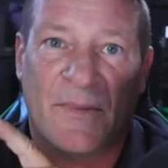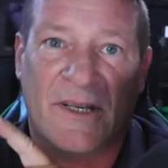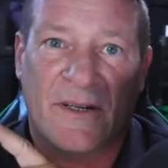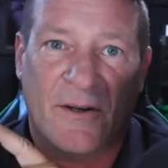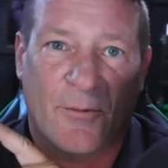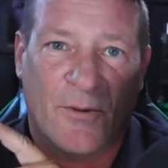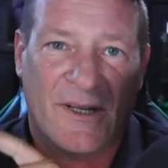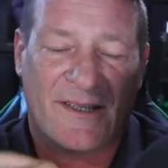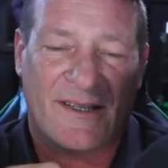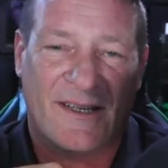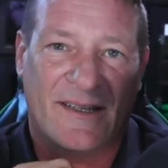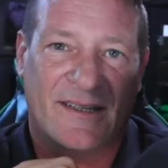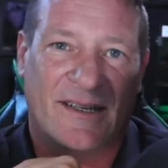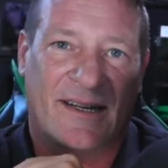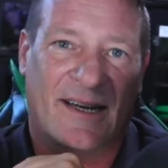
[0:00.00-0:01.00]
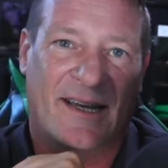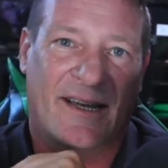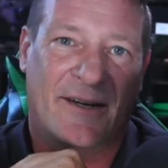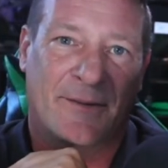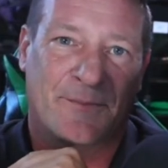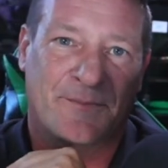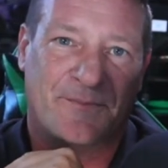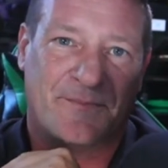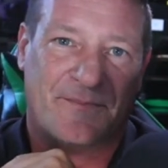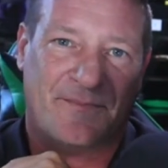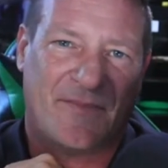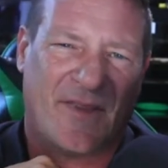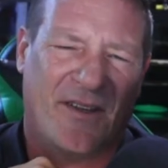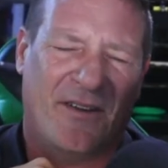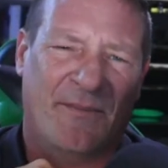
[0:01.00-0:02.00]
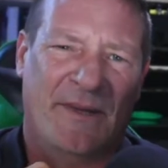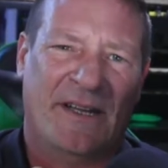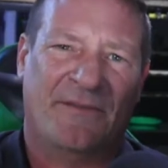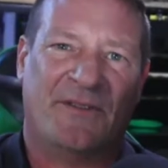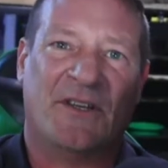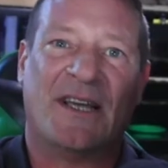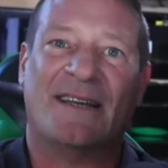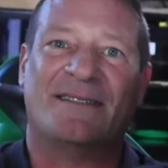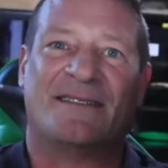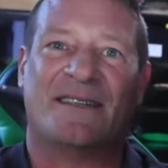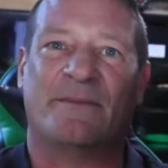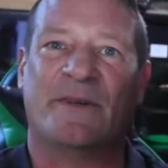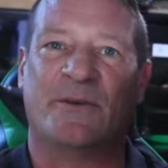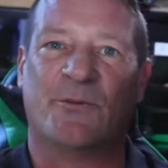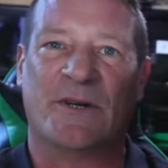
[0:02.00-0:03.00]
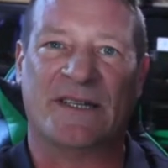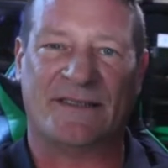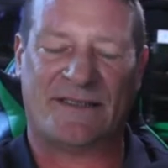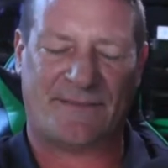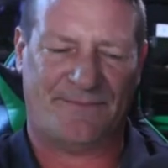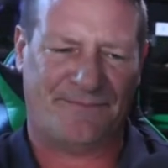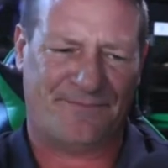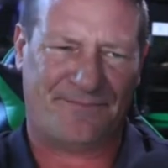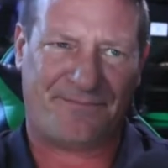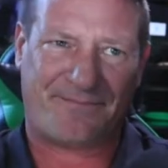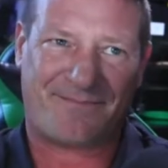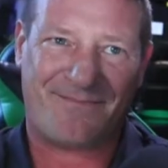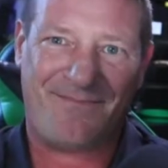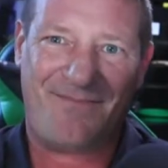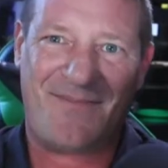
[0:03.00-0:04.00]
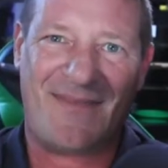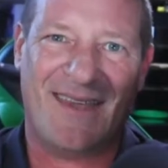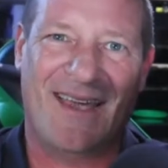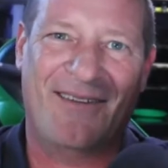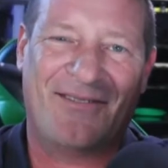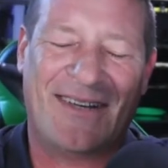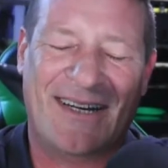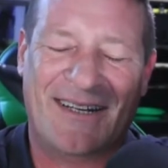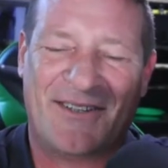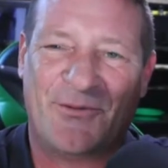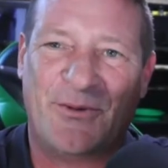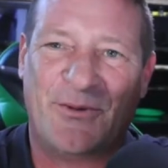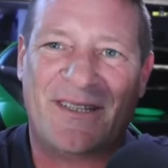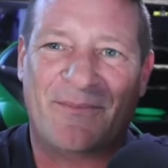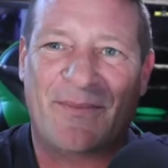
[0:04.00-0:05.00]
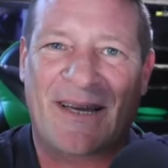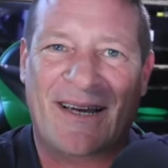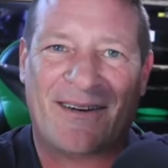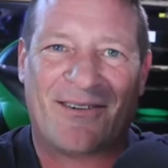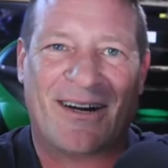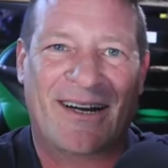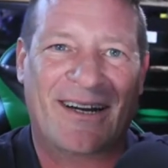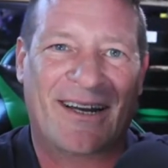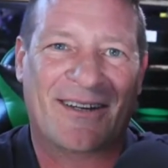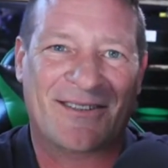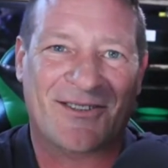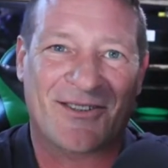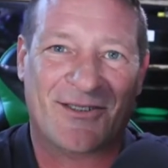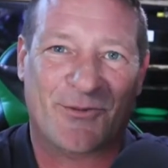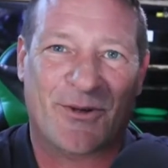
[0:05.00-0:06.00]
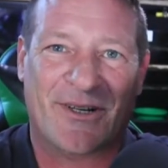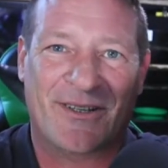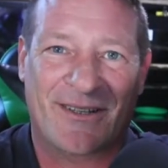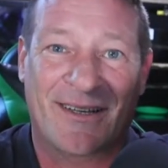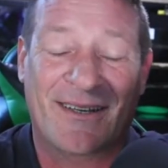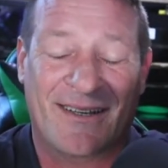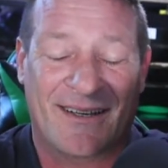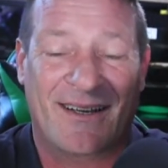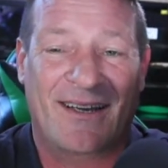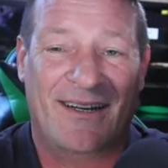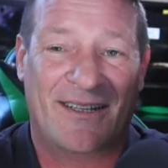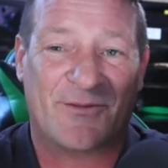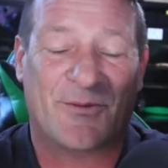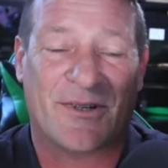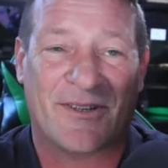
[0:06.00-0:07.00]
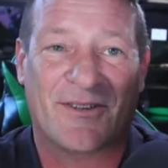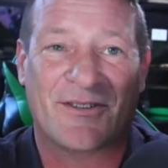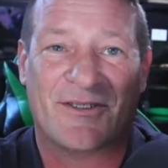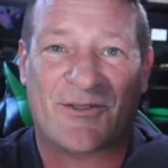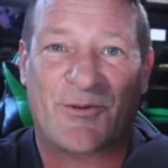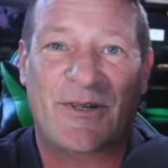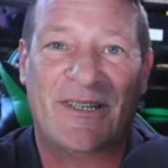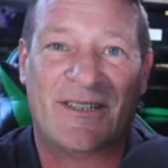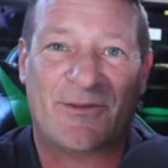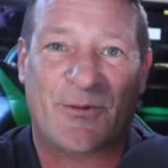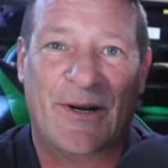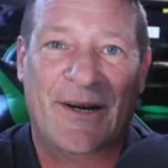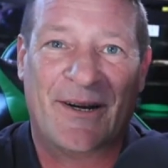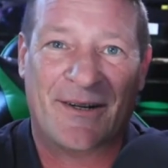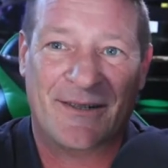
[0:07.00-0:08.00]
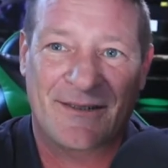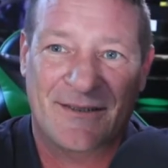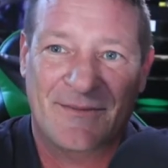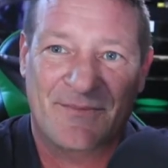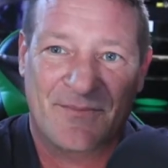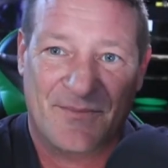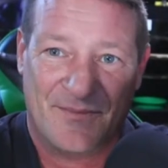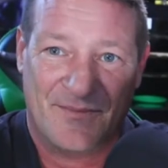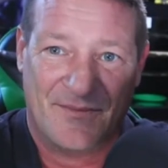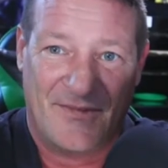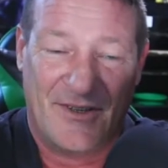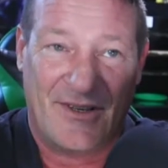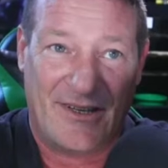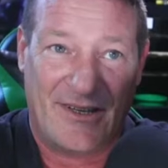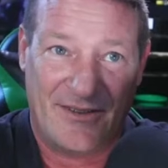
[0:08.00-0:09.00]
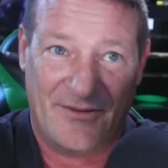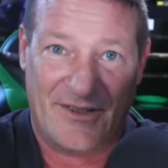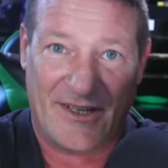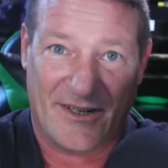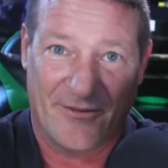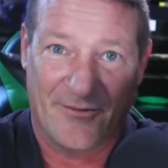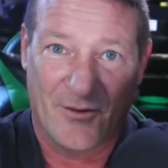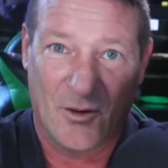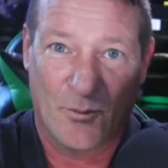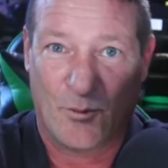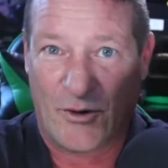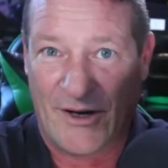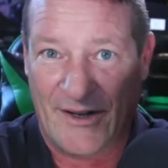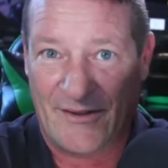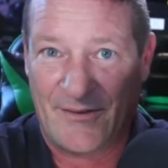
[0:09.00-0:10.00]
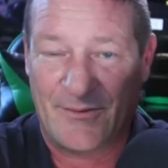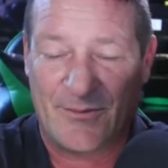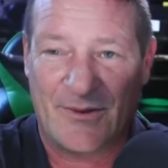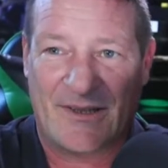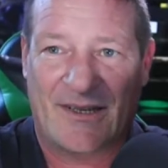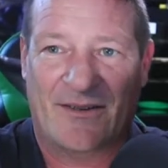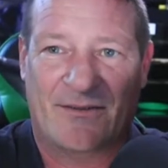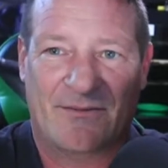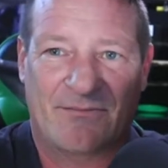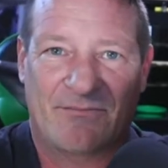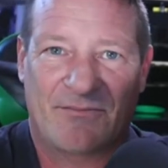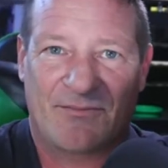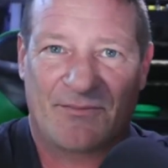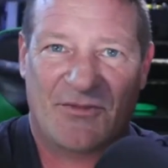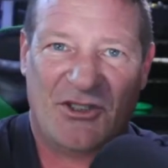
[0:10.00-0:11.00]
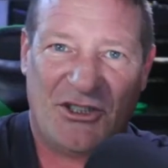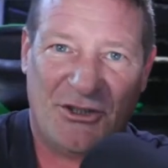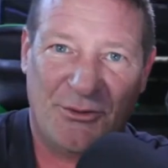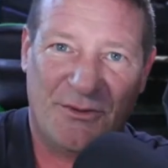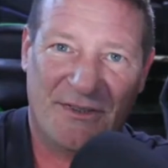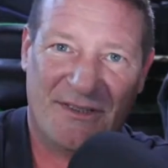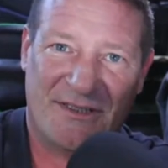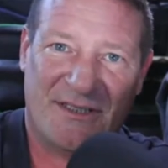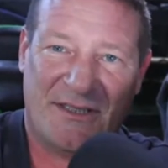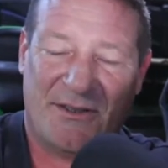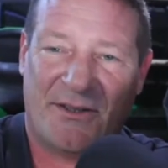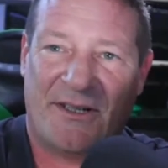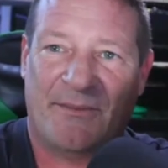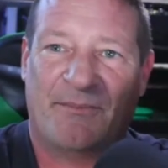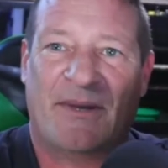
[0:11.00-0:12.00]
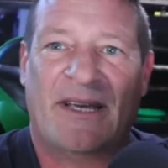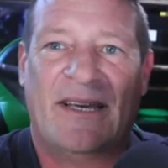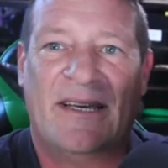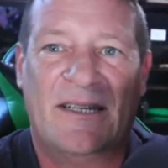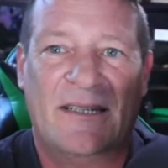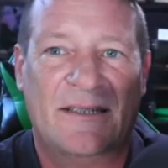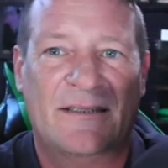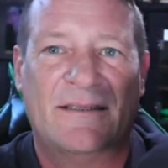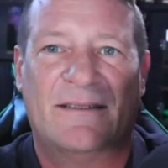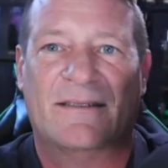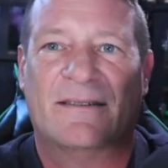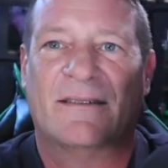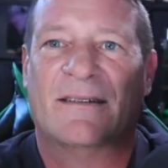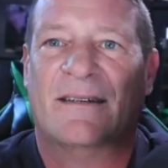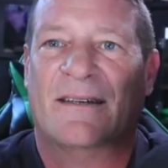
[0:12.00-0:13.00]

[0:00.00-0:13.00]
but you know, one thing that I um oh man, if you guys see me wince I've got a tweaked back right now, so it's one of and it's one of those tweaks where you can't even take a full breath without shooting searing pain. So